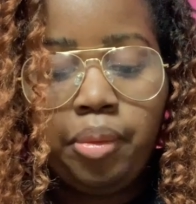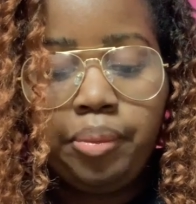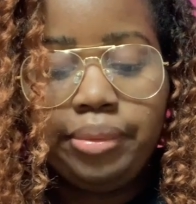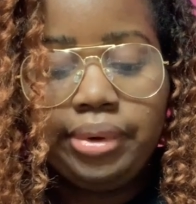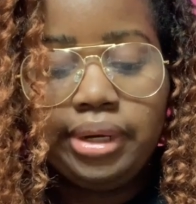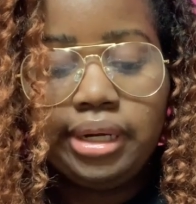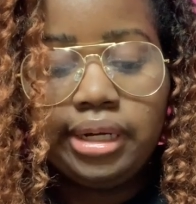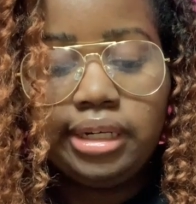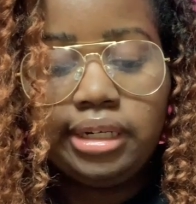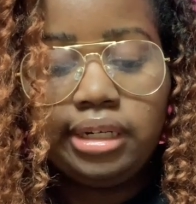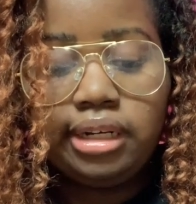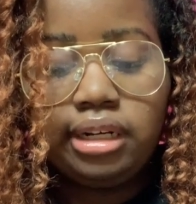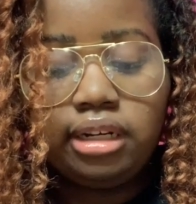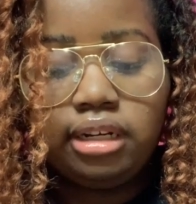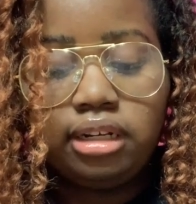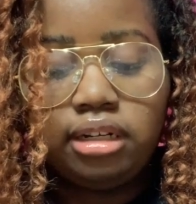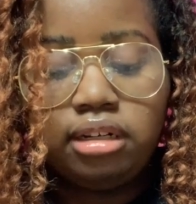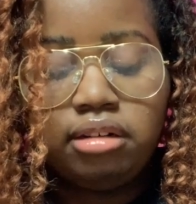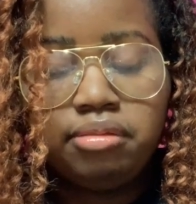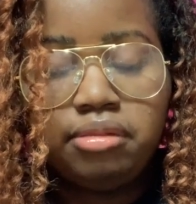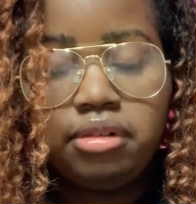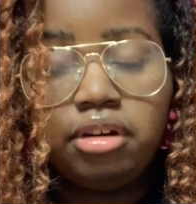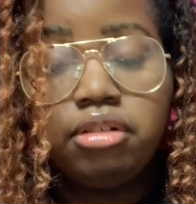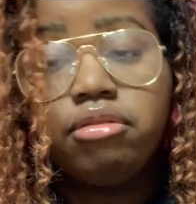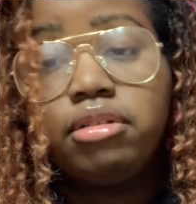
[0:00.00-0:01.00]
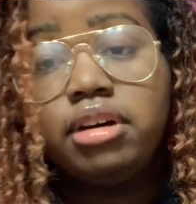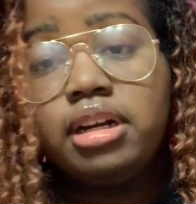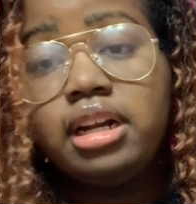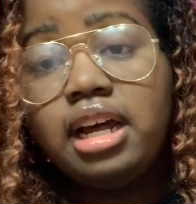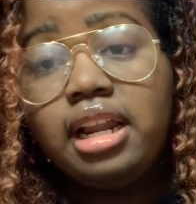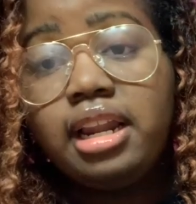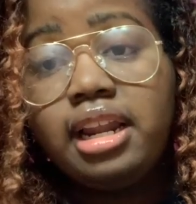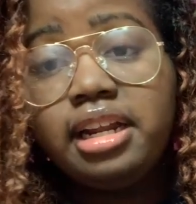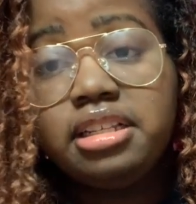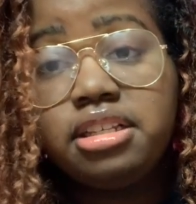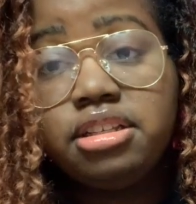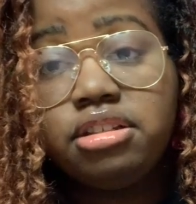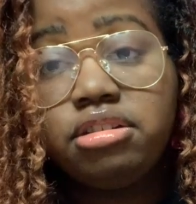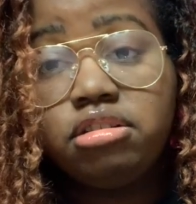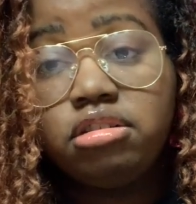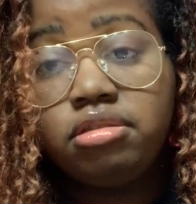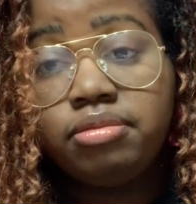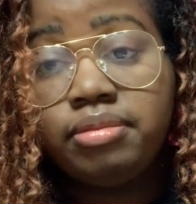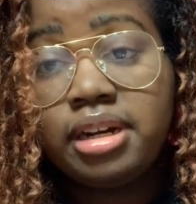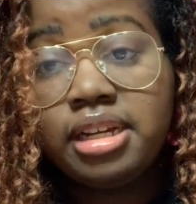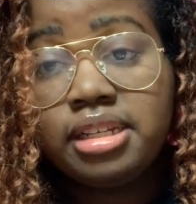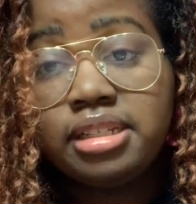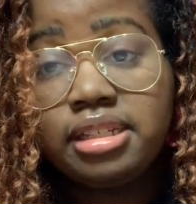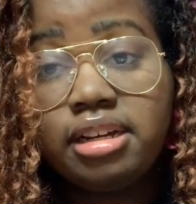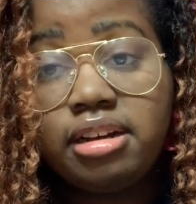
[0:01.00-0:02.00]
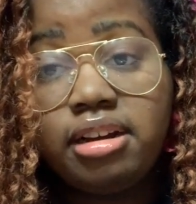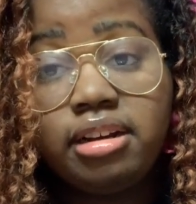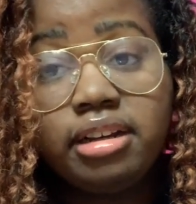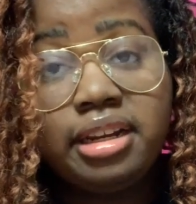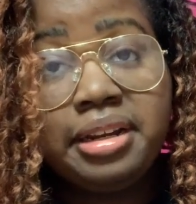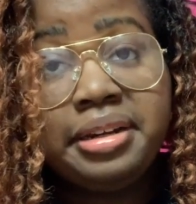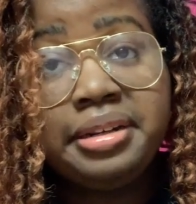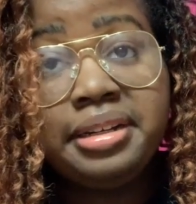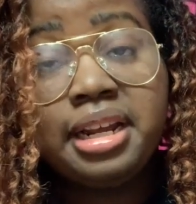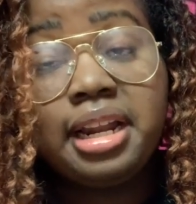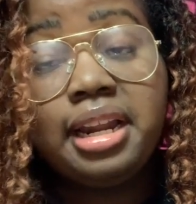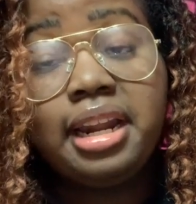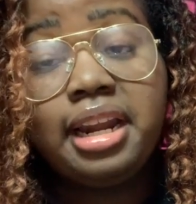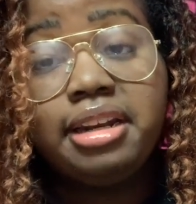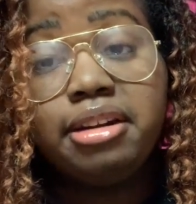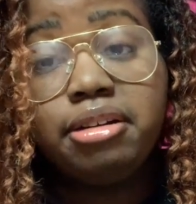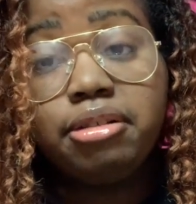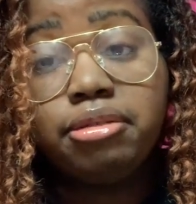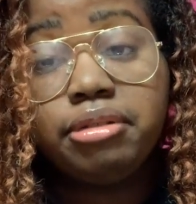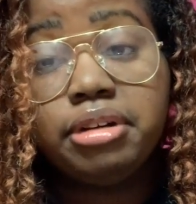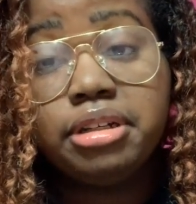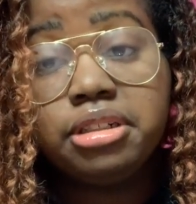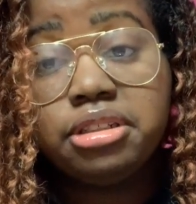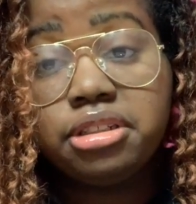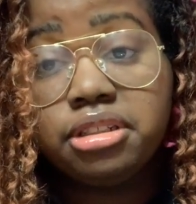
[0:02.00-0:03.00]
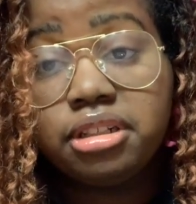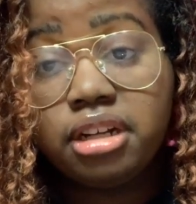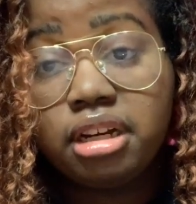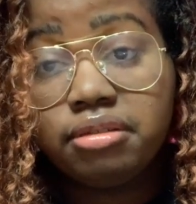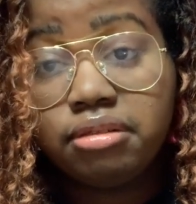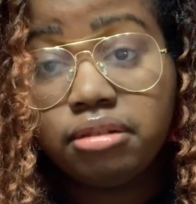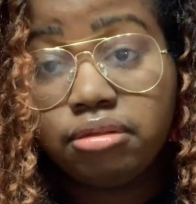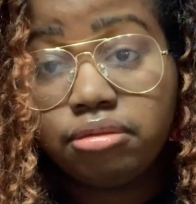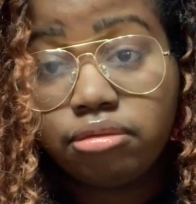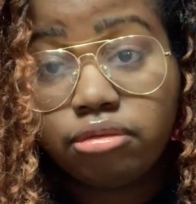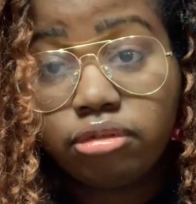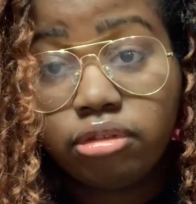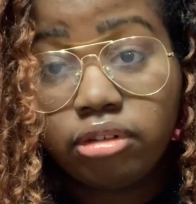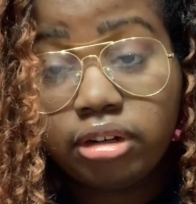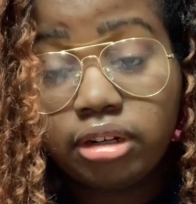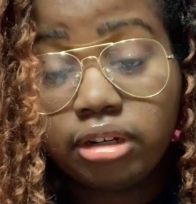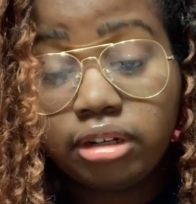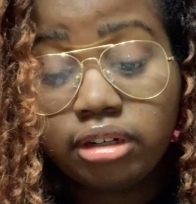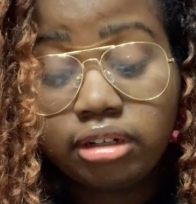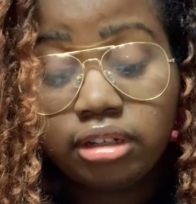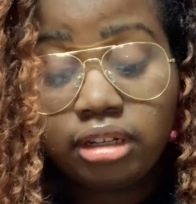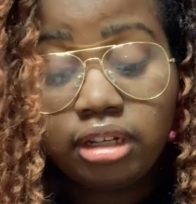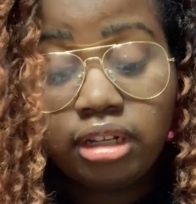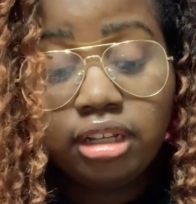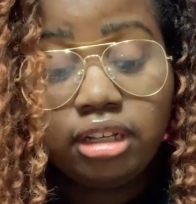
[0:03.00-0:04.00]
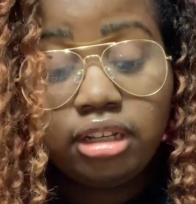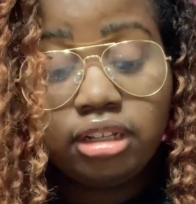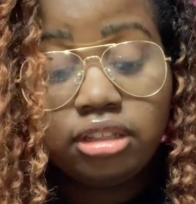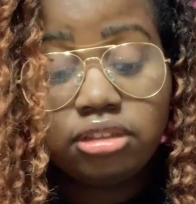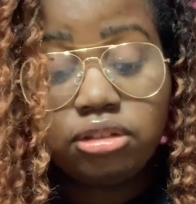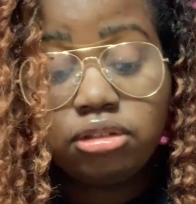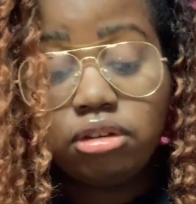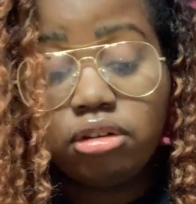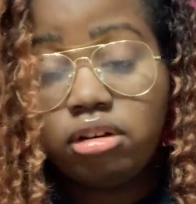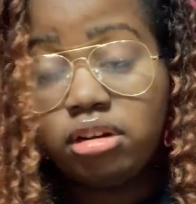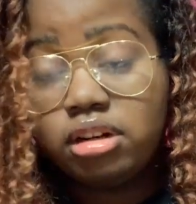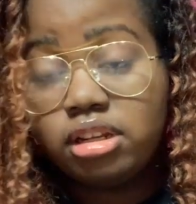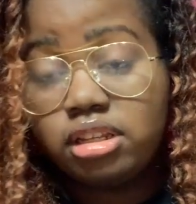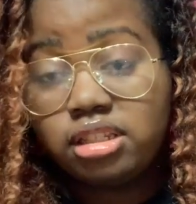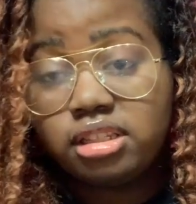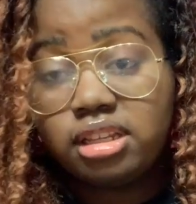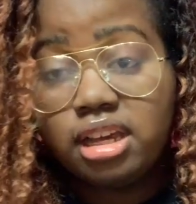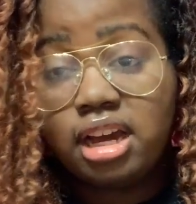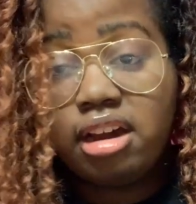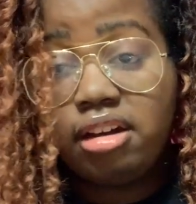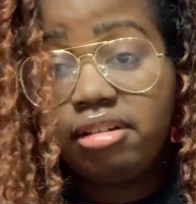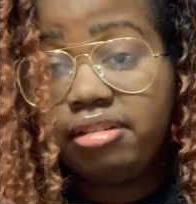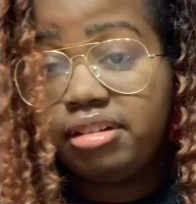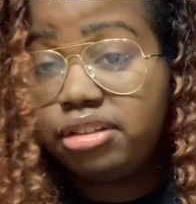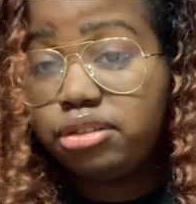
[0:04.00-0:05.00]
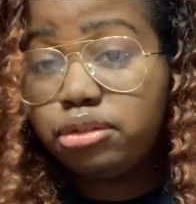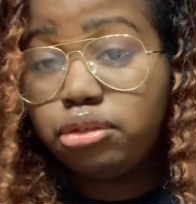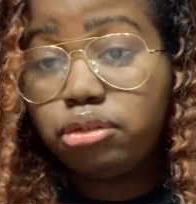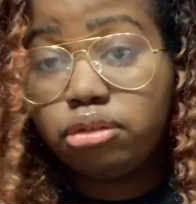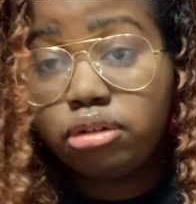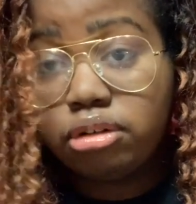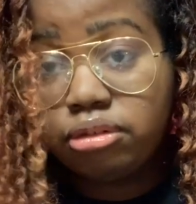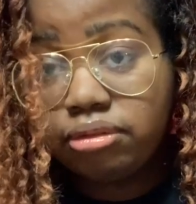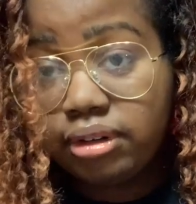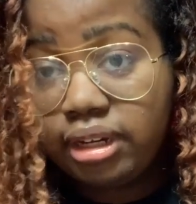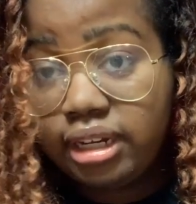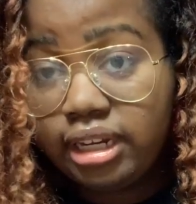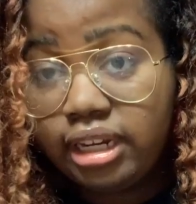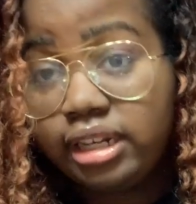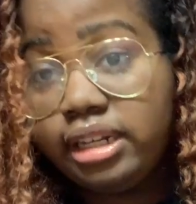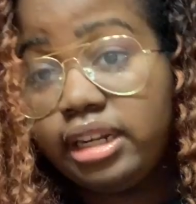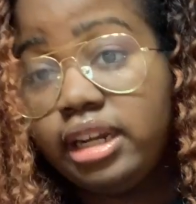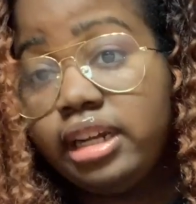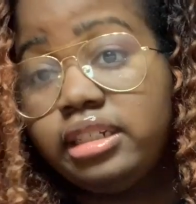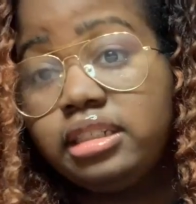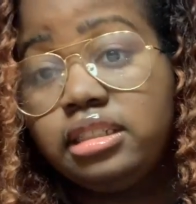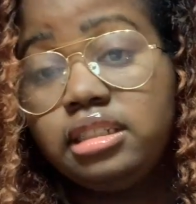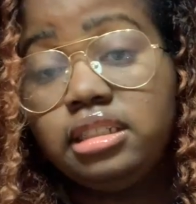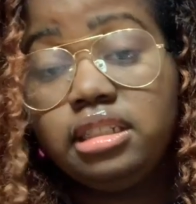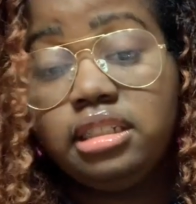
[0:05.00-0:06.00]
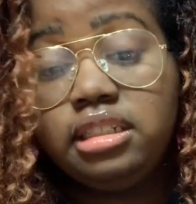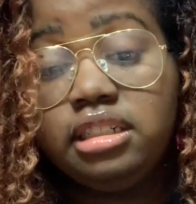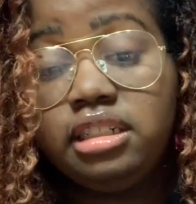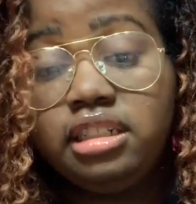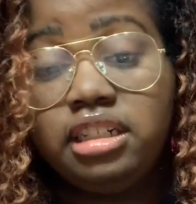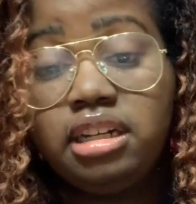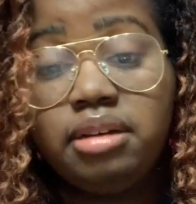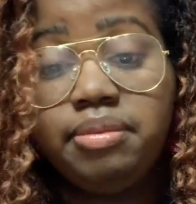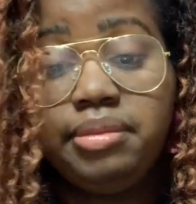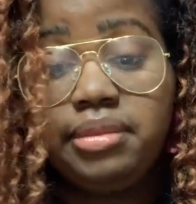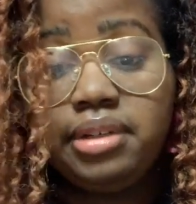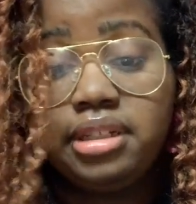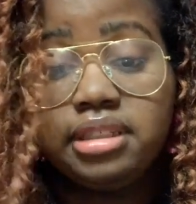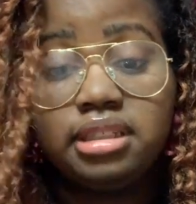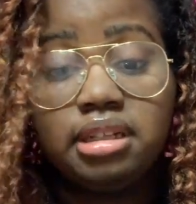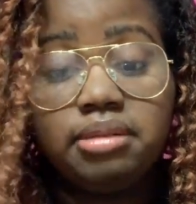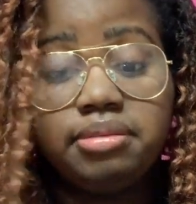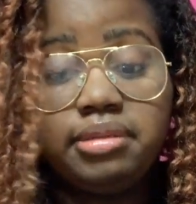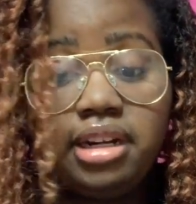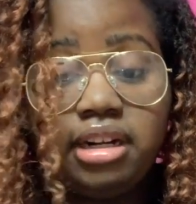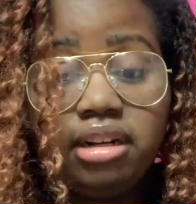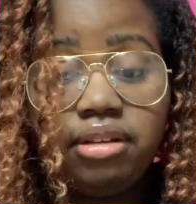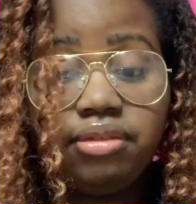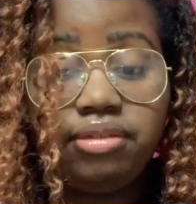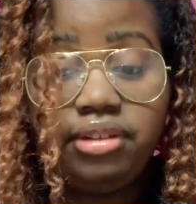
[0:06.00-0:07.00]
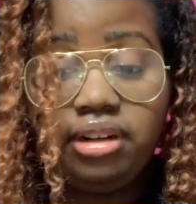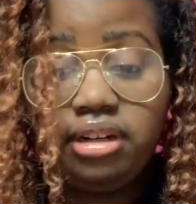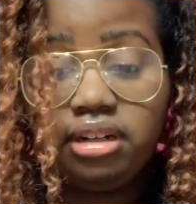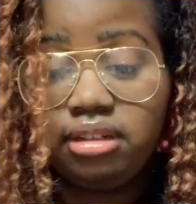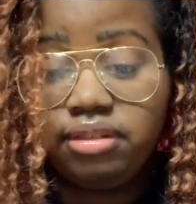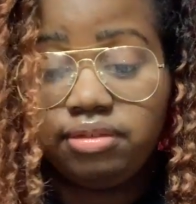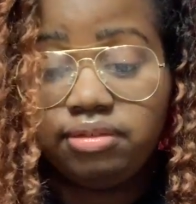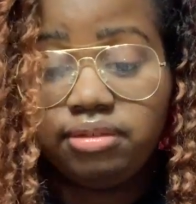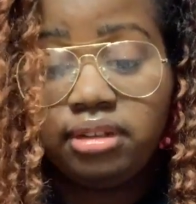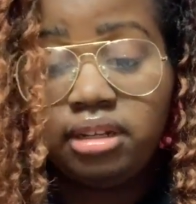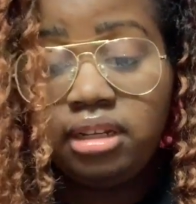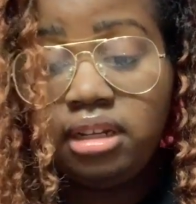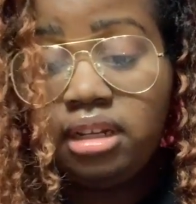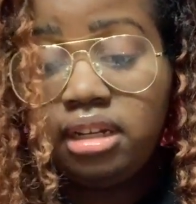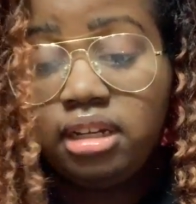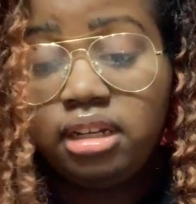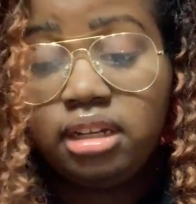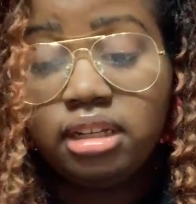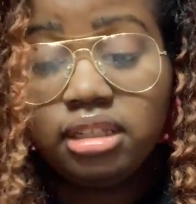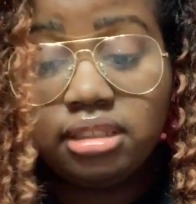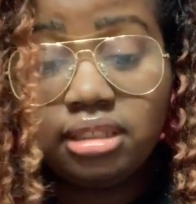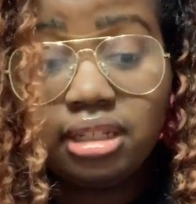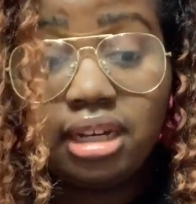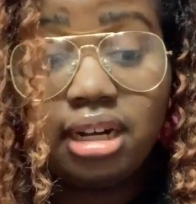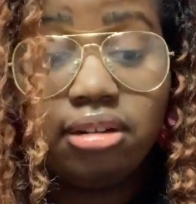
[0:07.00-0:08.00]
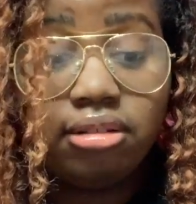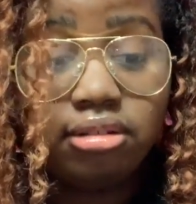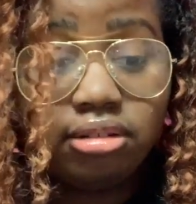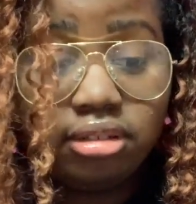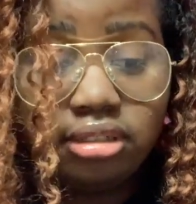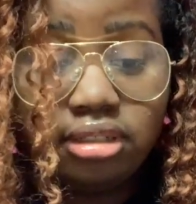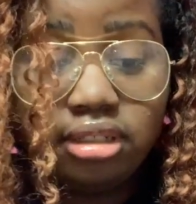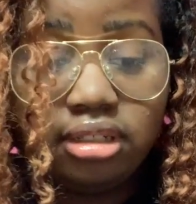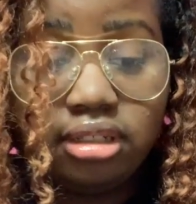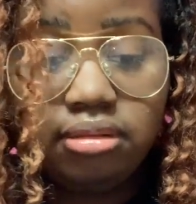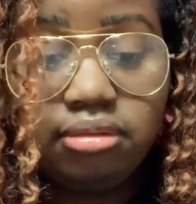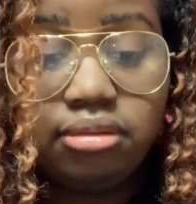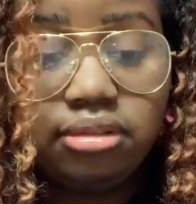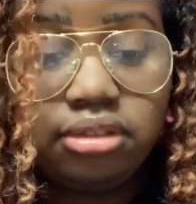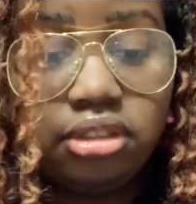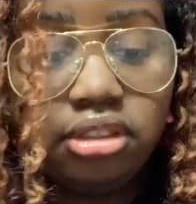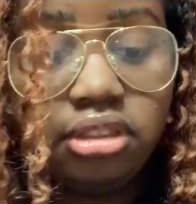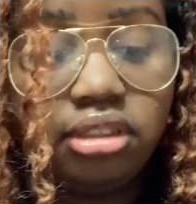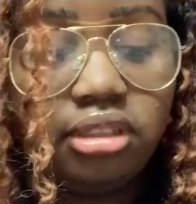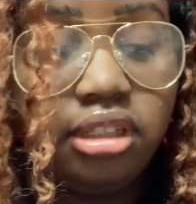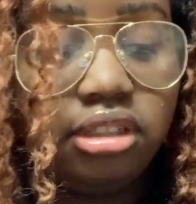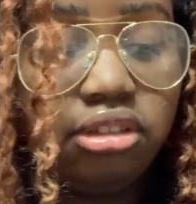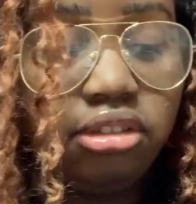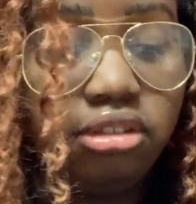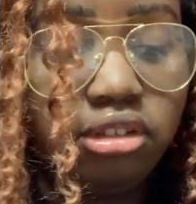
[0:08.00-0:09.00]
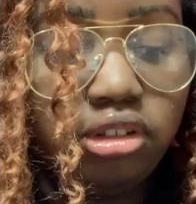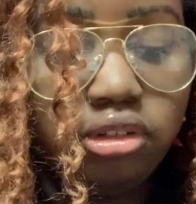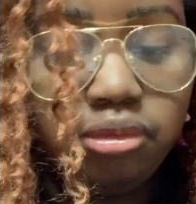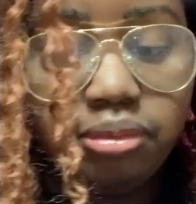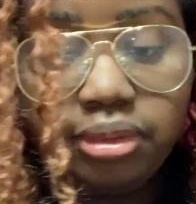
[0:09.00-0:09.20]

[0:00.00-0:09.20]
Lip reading: but what I like to do with my sour candy, I like to rinse it off with water so all the sourness go away, and I just eat the gummy because I'm not a fan of sour stuff, just to let you know.